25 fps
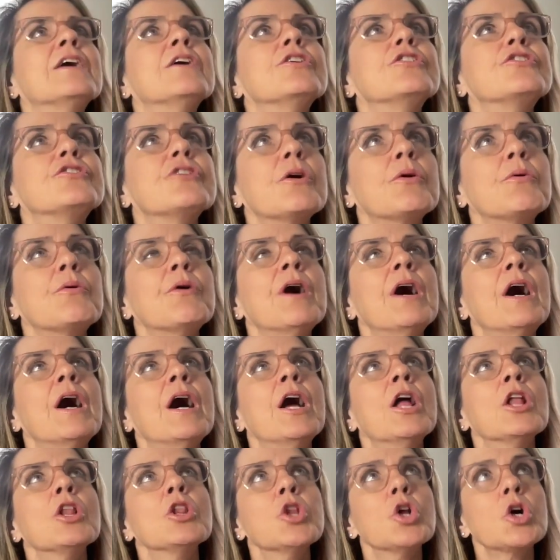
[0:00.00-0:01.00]
So
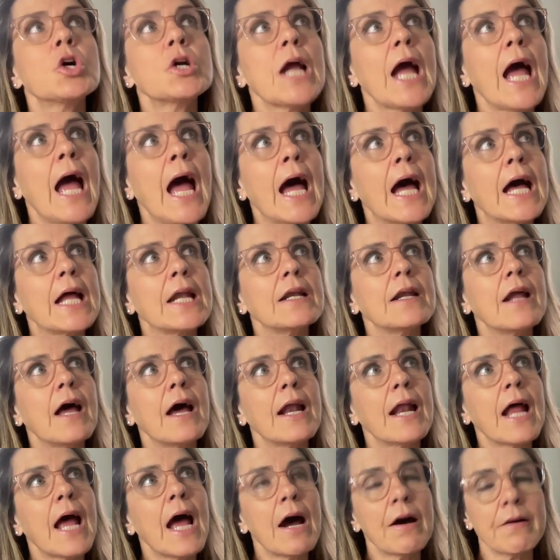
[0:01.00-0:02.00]
look at
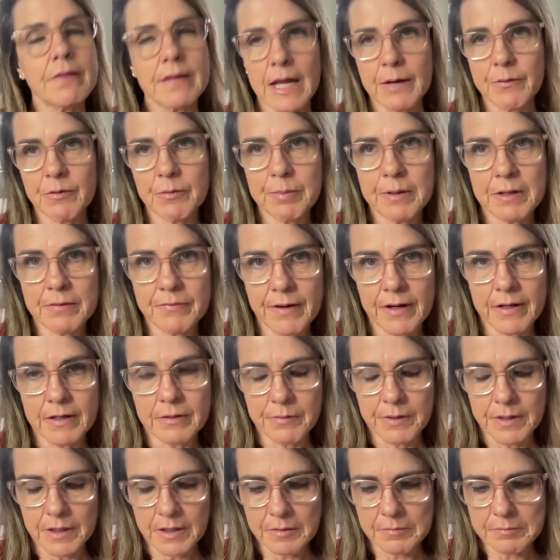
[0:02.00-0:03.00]
how that would be
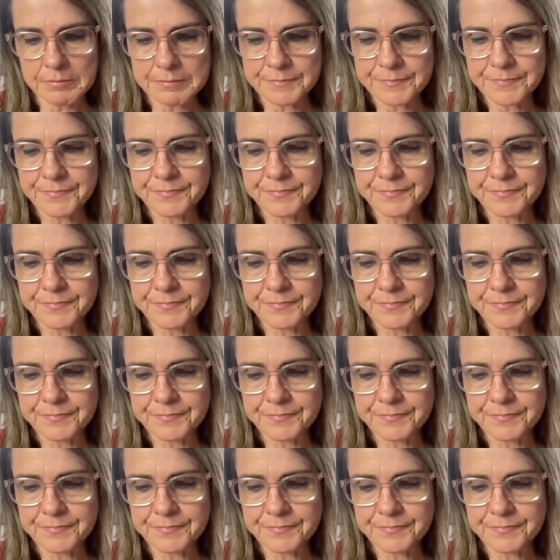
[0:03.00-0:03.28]
evaluated.